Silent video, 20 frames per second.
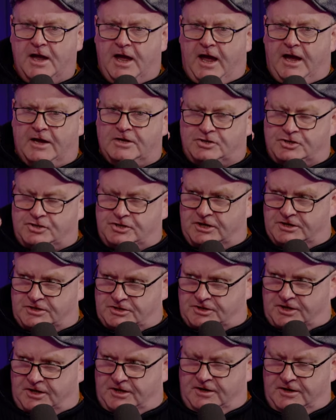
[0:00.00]
It's
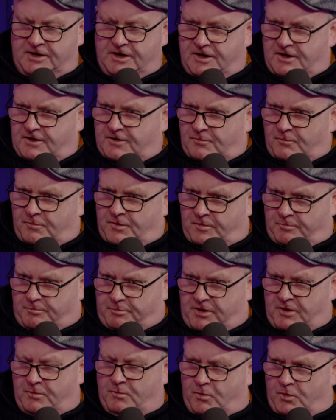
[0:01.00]
just that what
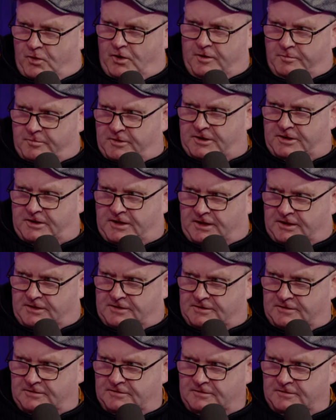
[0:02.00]
Pete Waterman
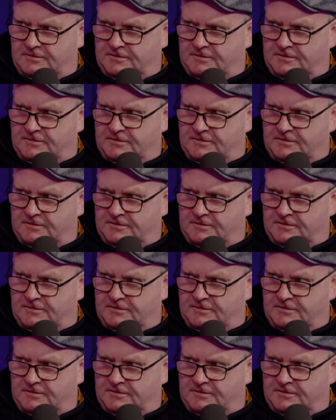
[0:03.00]
did,